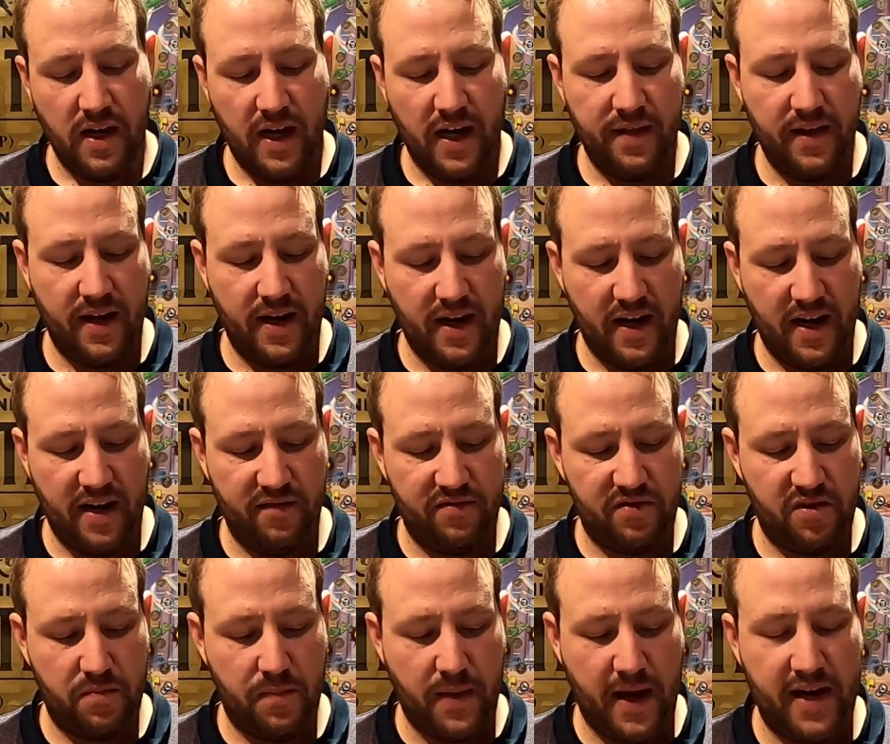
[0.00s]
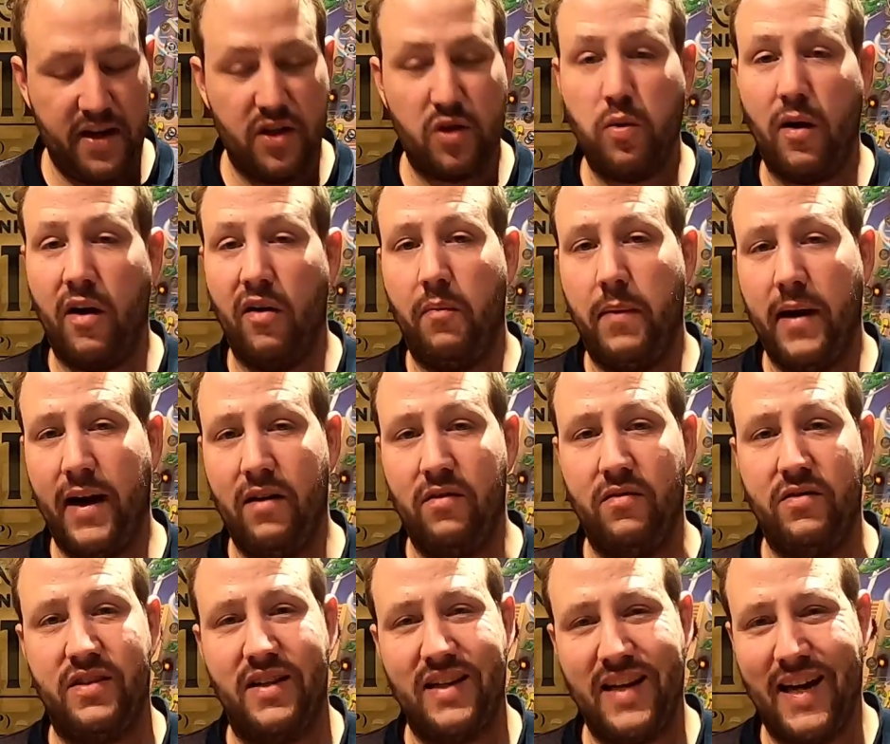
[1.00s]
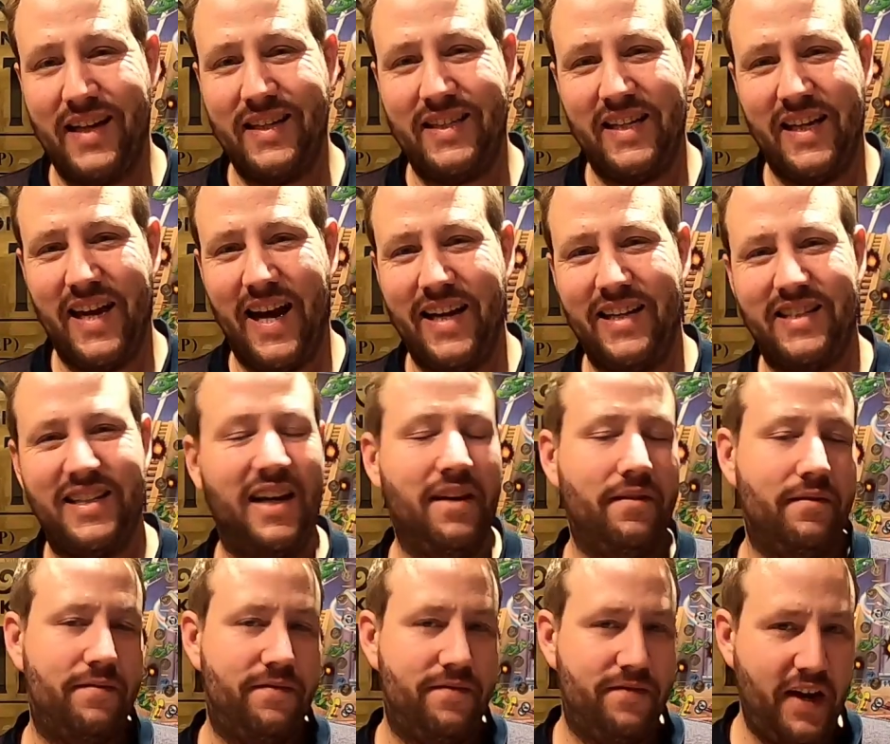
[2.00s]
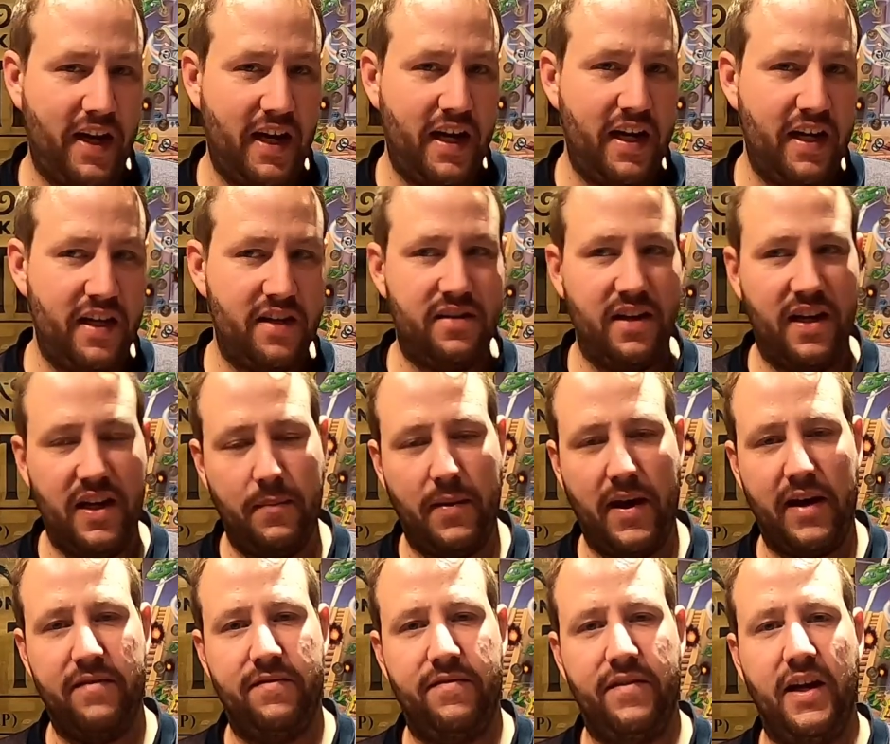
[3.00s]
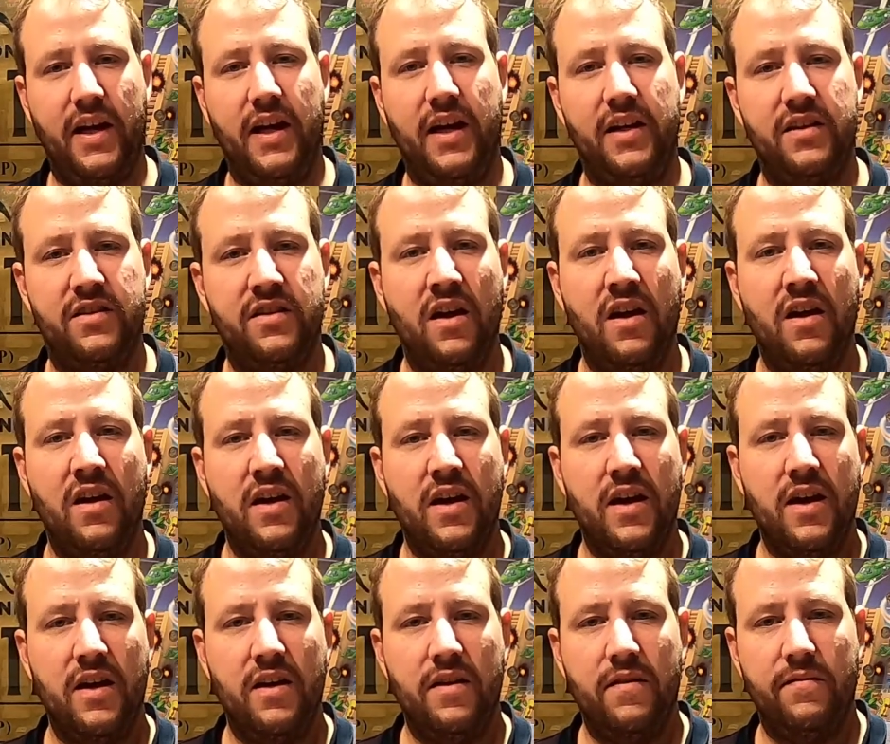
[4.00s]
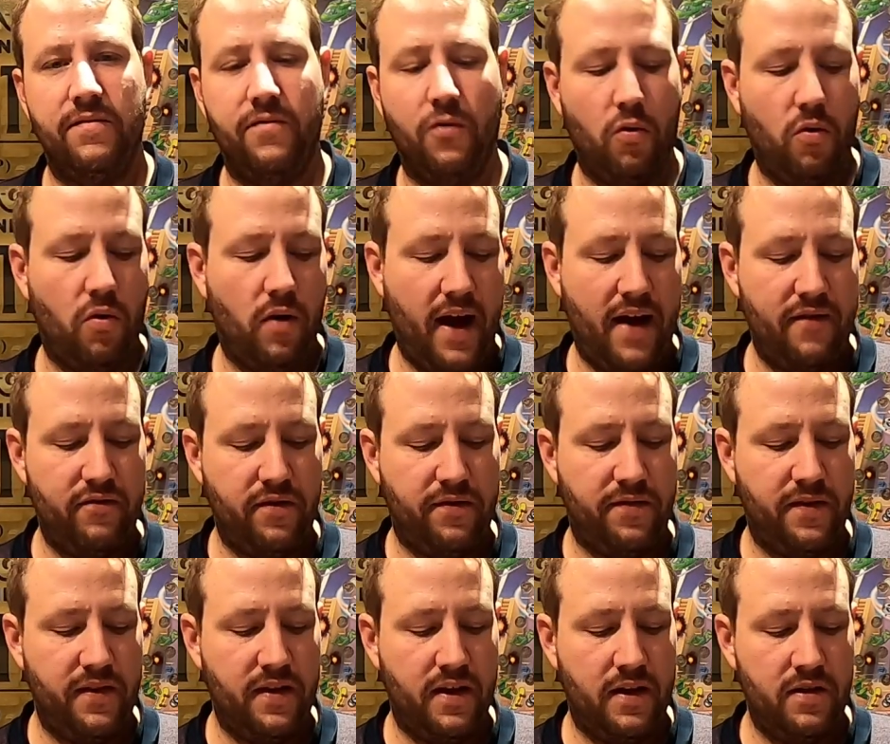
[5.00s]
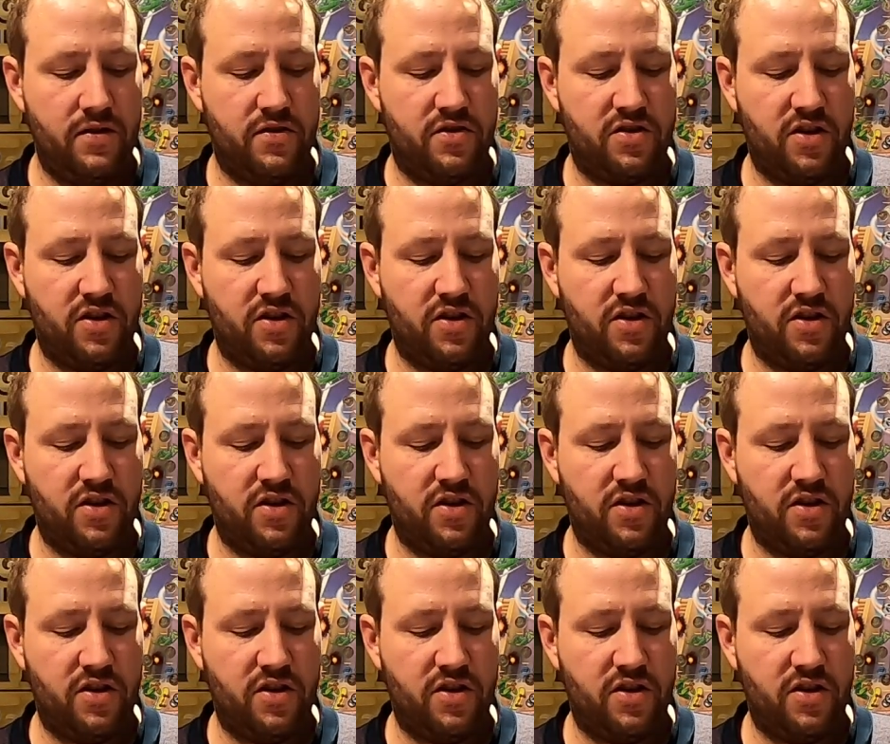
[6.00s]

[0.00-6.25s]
and then I have spent 12 pounds 98 in fees eBay fees for everything that has